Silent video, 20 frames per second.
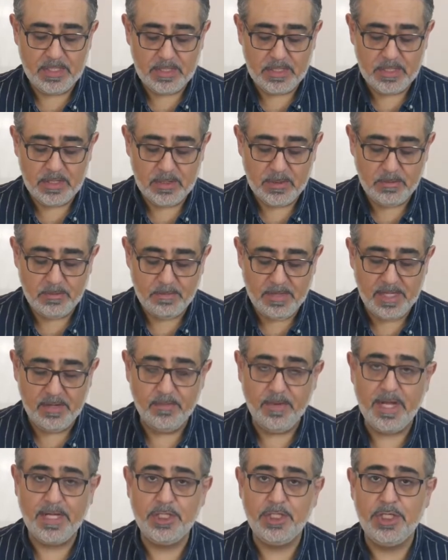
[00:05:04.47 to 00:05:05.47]
to meat
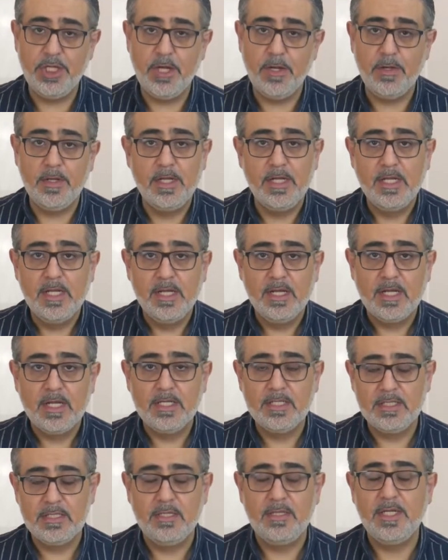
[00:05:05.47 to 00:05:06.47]
ratio,
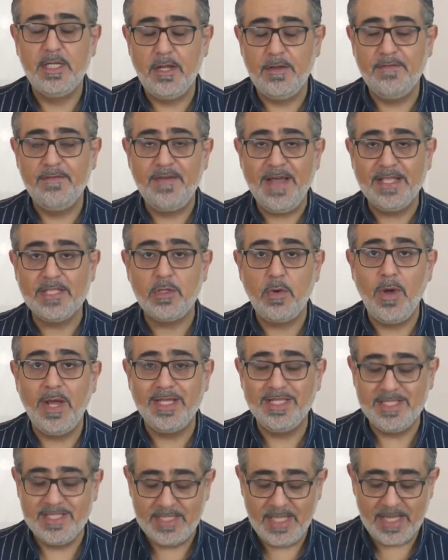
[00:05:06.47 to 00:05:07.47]
because the fat's
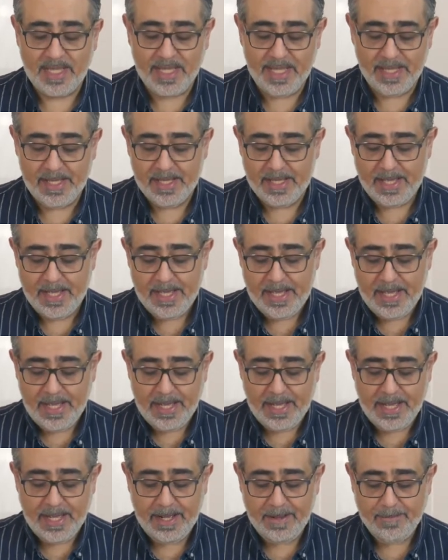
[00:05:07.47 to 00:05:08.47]
quite sticky.
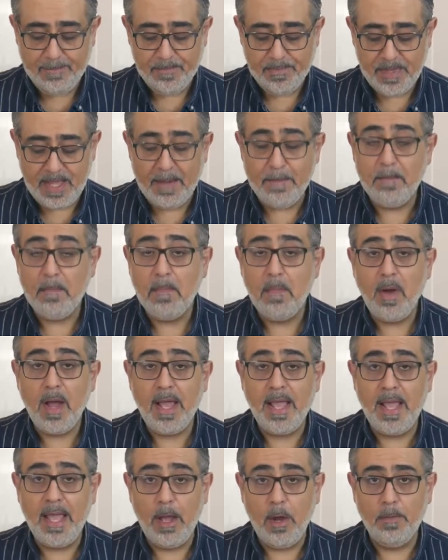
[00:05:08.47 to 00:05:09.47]
that
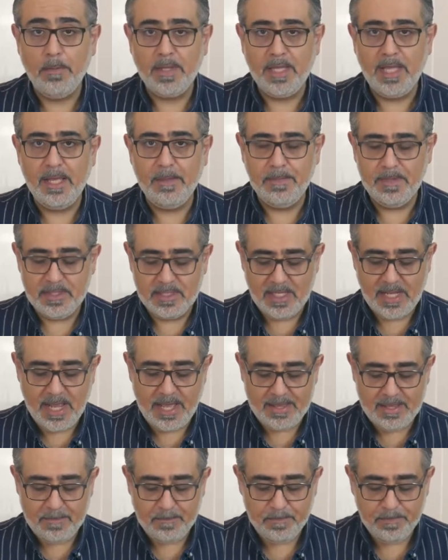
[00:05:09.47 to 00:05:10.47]
might help keep it
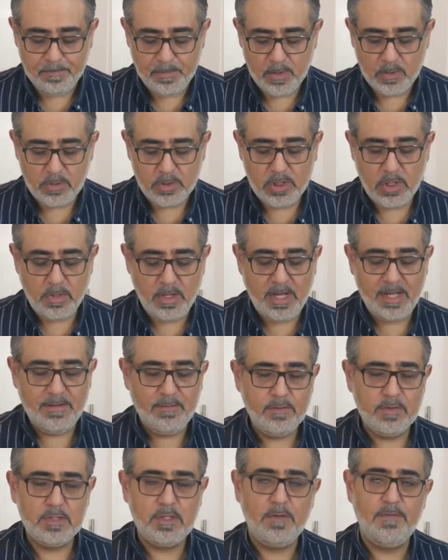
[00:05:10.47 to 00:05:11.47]
together. But also, I
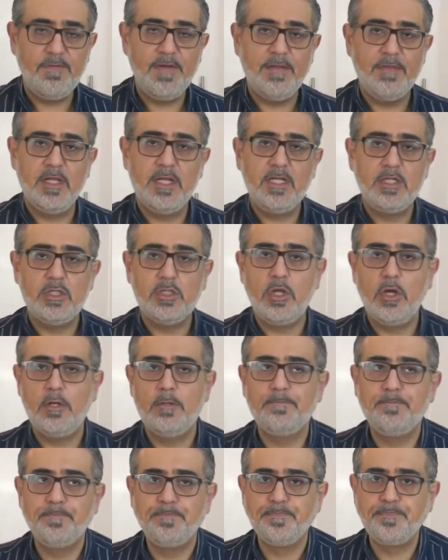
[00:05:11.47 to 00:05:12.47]
also found that it's
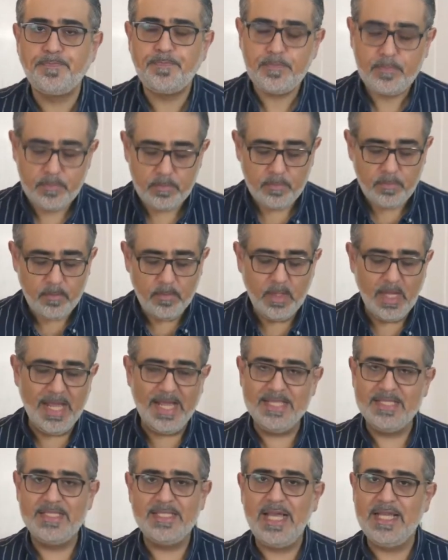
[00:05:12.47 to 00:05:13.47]
not
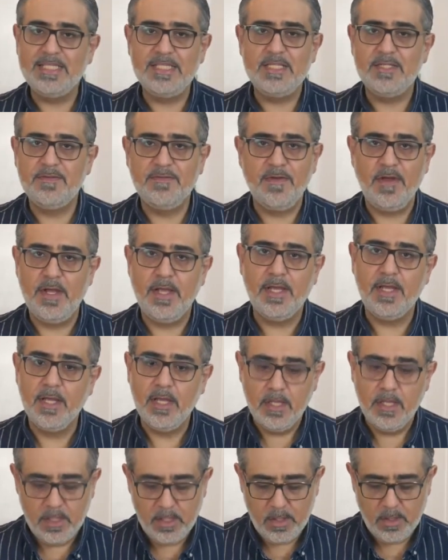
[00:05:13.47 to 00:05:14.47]
as satisfying
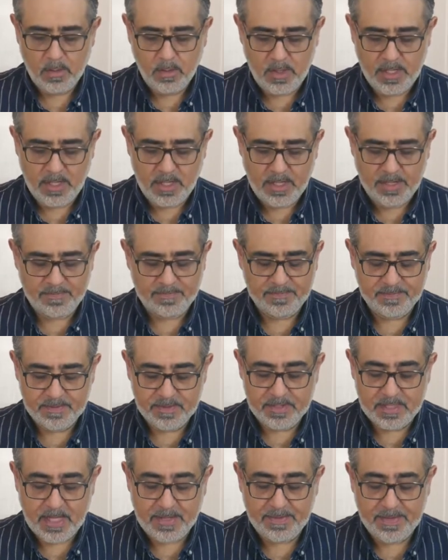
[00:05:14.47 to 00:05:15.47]
when
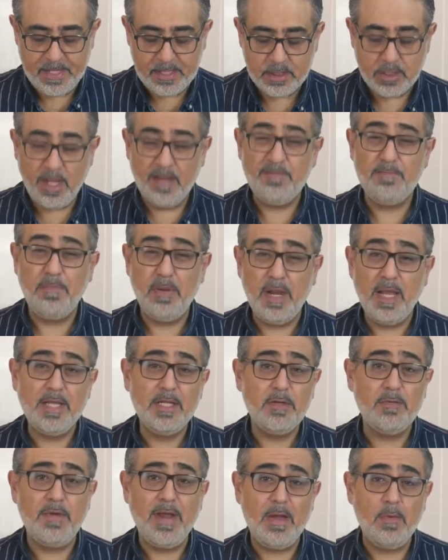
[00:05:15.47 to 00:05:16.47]
I've done that. So I've played
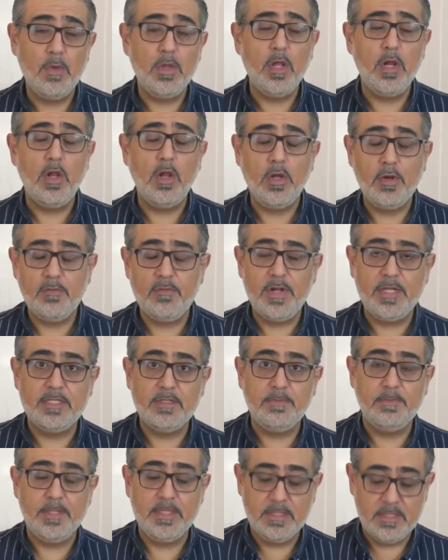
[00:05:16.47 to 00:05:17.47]
around with a lot of
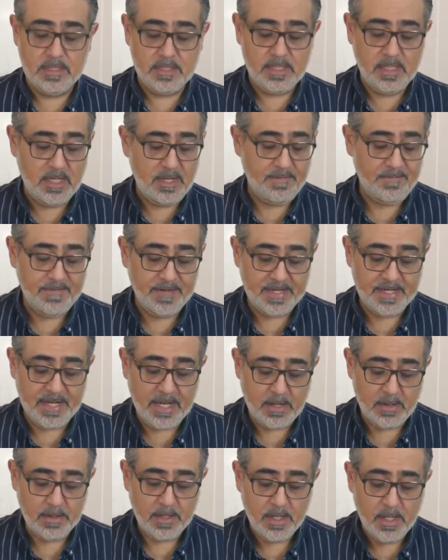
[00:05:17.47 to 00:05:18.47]
recipes until I figured
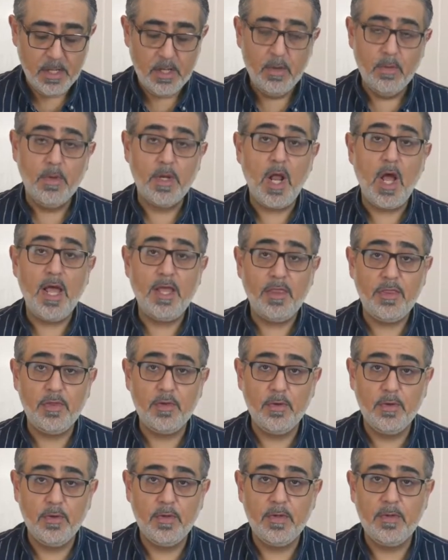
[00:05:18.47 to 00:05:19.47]
out what I
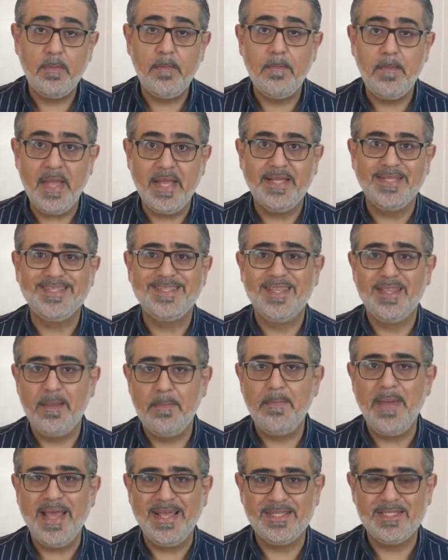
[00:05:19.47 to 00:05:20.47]
thought makes the
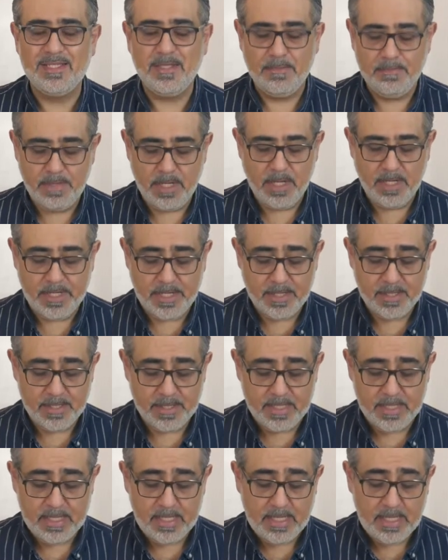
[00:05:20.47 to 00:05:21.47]
best burger.
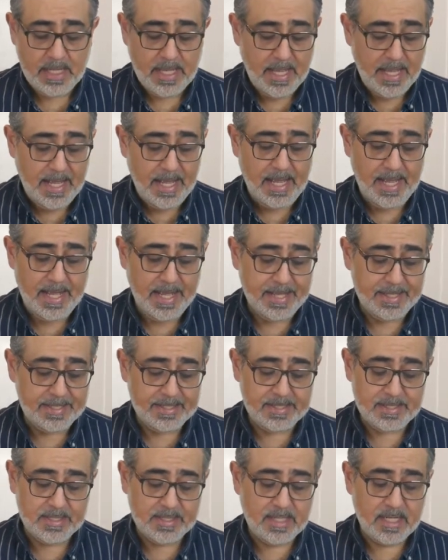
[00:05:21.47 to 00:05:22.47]

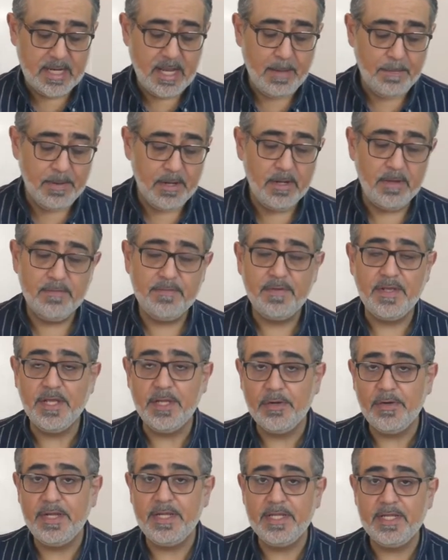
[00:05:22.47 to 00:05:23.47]
And a couple of
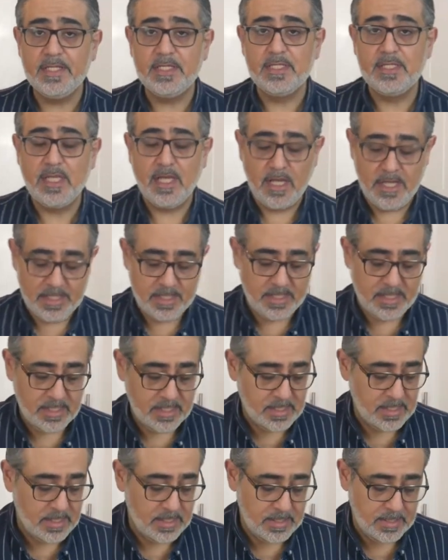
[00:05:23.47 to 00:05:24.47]
ingredients that I
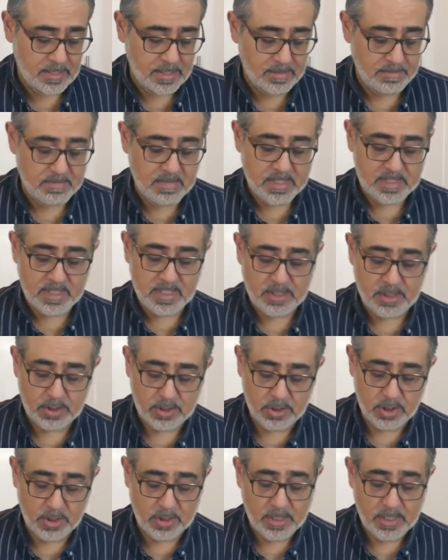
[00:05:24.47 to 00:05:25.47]
think are
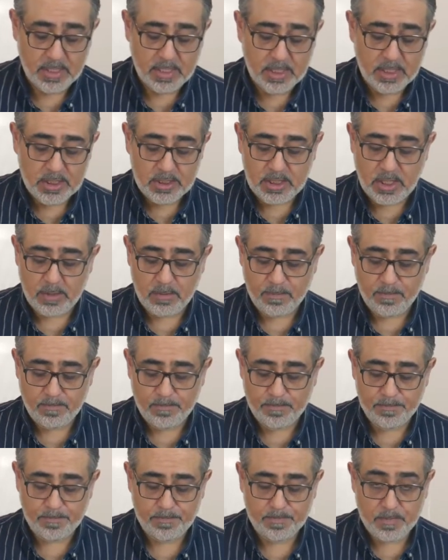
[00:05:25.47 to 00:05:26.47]
misunderstood. So
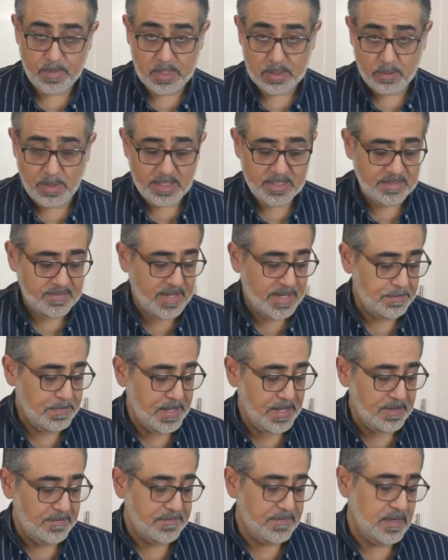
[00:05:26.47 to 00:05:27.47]
as well as our
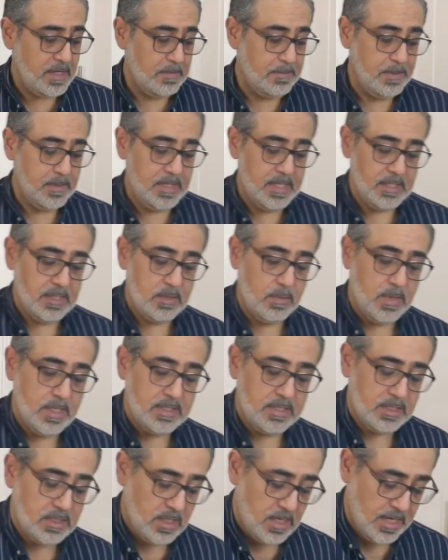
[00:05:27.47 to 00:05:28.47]
beef, I'll put that to one
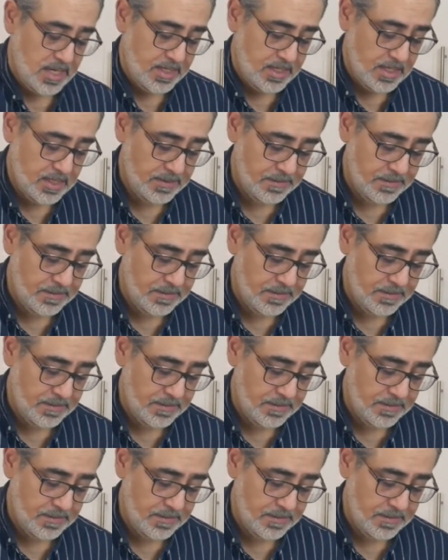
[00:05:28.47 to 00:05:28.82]
side,